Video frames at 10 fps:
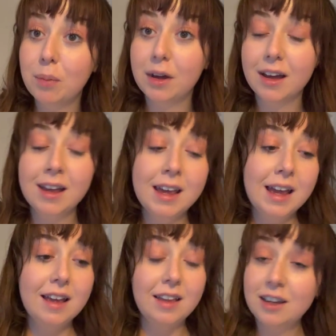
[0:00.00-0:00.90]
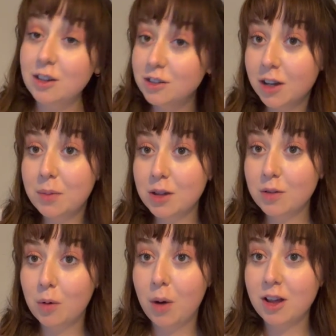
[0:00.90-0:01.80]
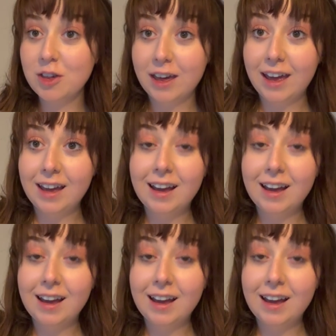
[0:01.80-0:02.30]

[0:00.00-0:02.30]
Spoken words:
But thank you so much for watching.